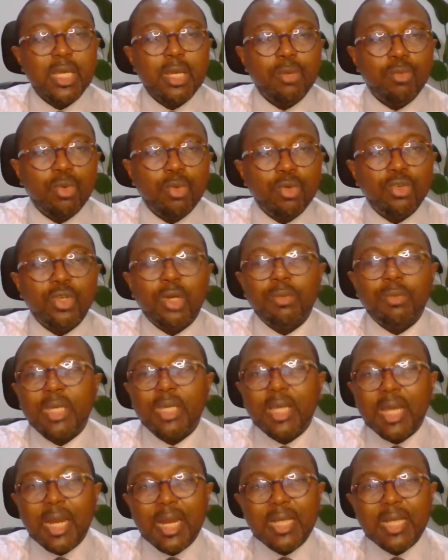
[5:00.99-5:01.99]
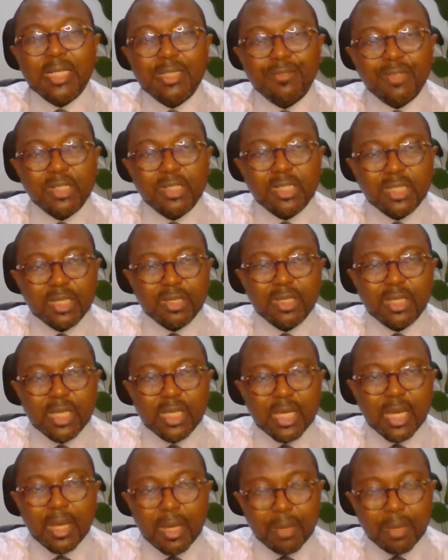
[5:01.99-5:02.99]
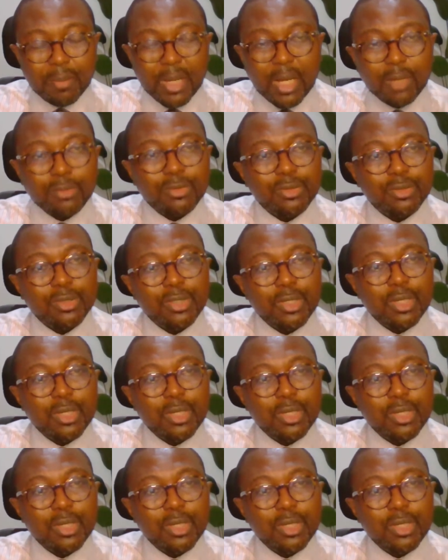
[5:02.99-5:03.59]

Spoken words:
will not be carrying DVDs about,